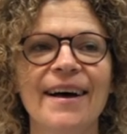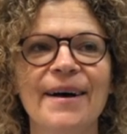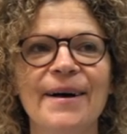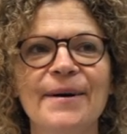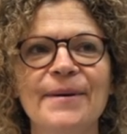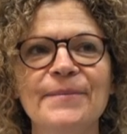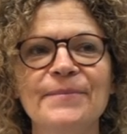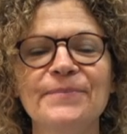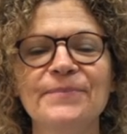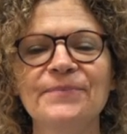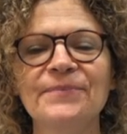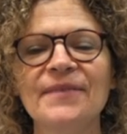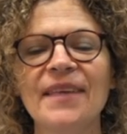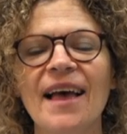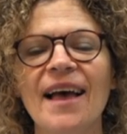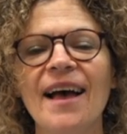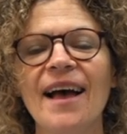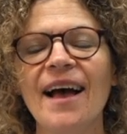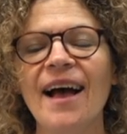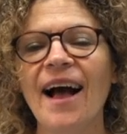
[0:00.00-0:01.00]
Um,
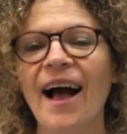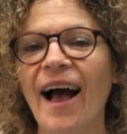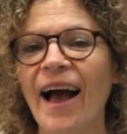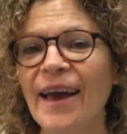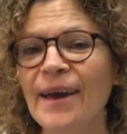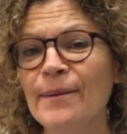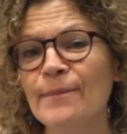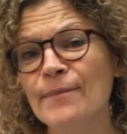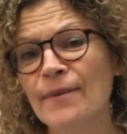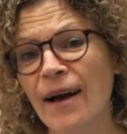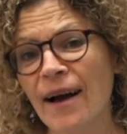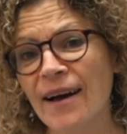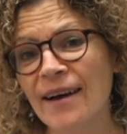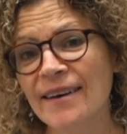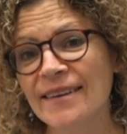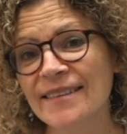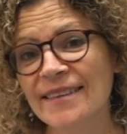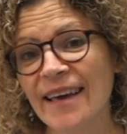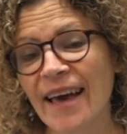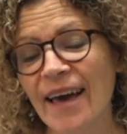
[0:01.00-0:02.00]
I am
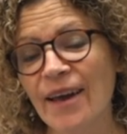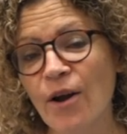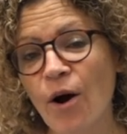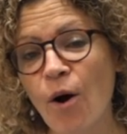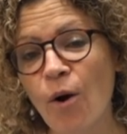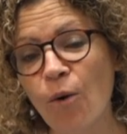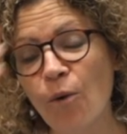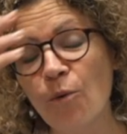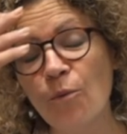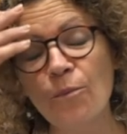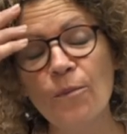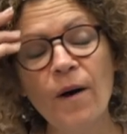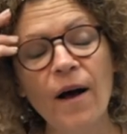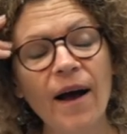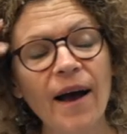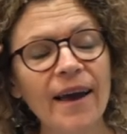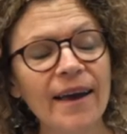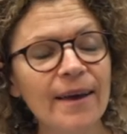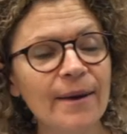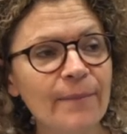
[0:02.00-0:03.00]
not at home,
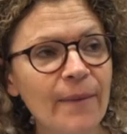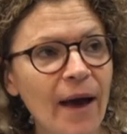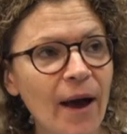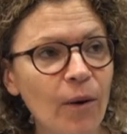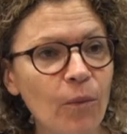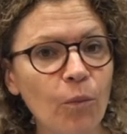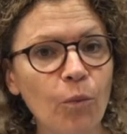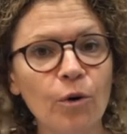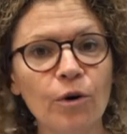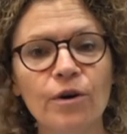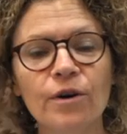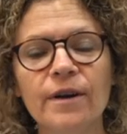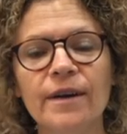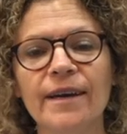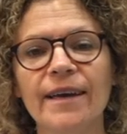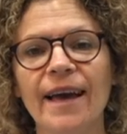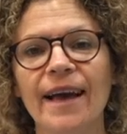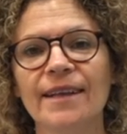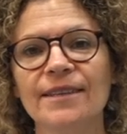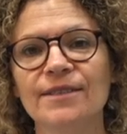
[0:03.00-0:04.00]
I am at work,
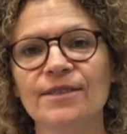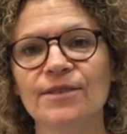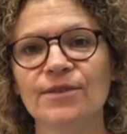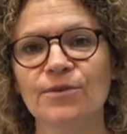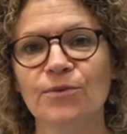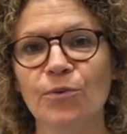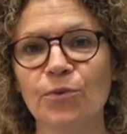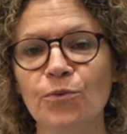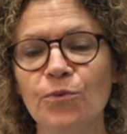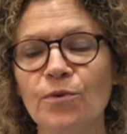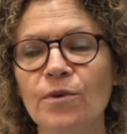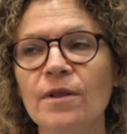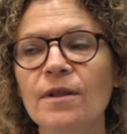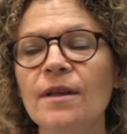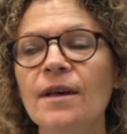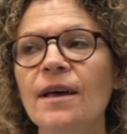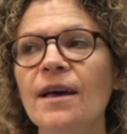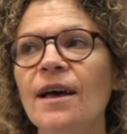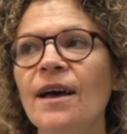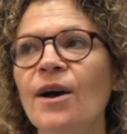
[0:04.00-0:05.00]
at school,
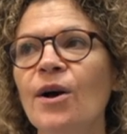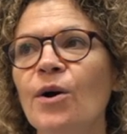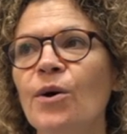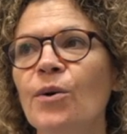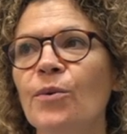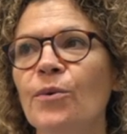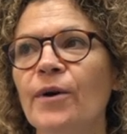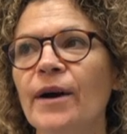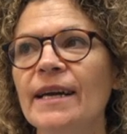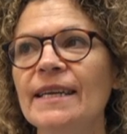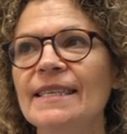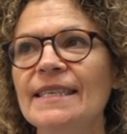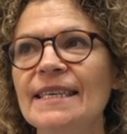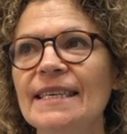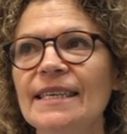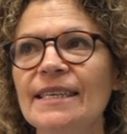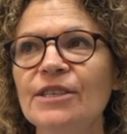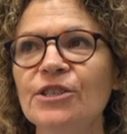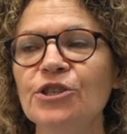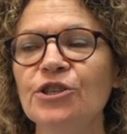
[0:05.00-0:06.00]
where I
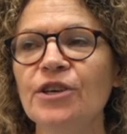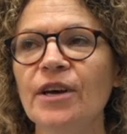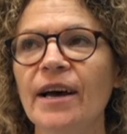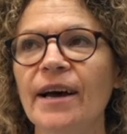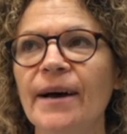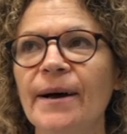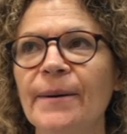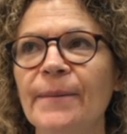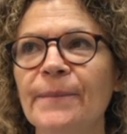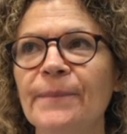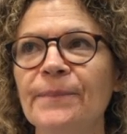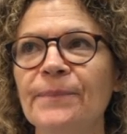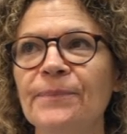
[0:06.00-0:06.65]
teach, um,